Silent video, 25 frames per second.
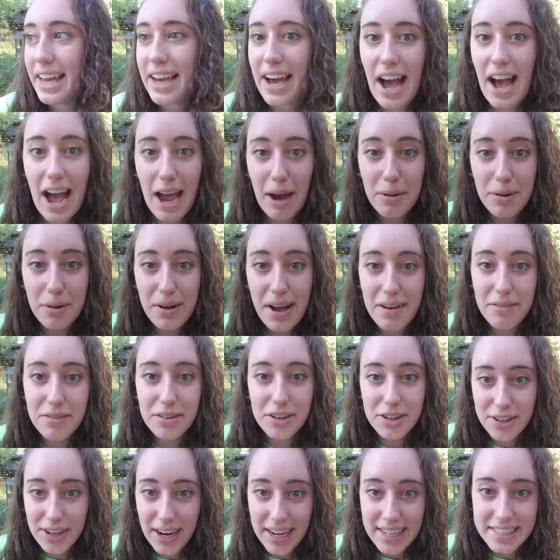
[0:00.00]
I will have
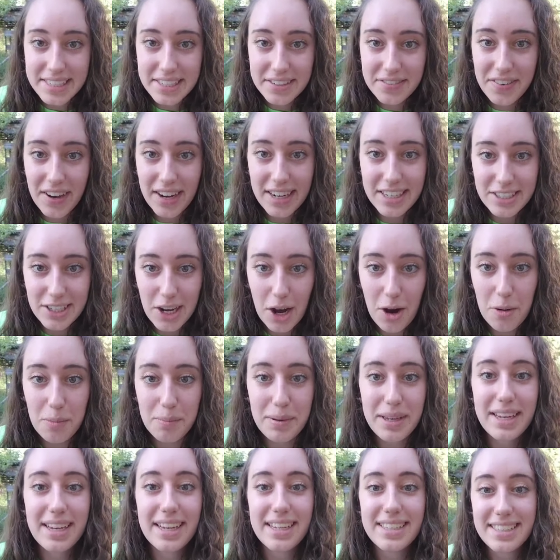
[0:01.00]
regrets if I don't,
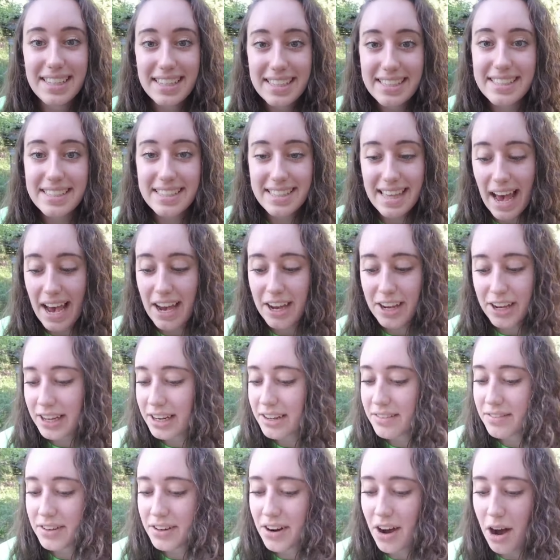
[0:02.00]
because it's that good
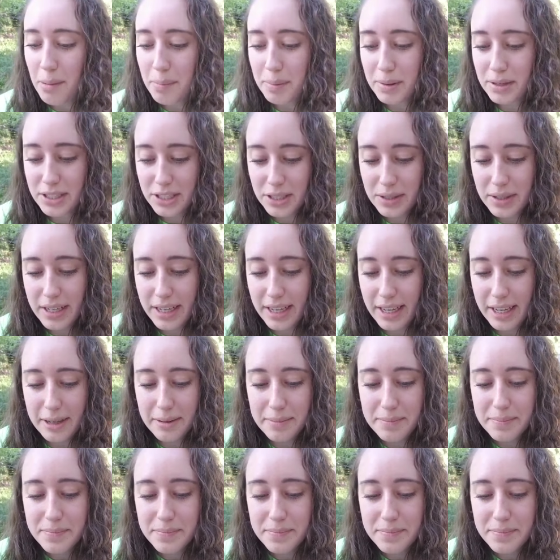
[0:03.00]
of an opportunity.